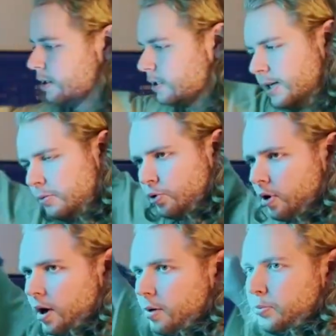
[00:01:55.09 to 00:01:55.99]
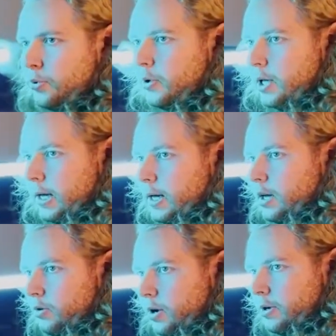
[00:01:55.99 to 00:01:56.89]
Saber up
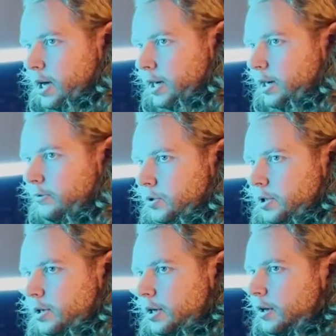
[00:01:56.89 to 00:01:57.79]
around eye level.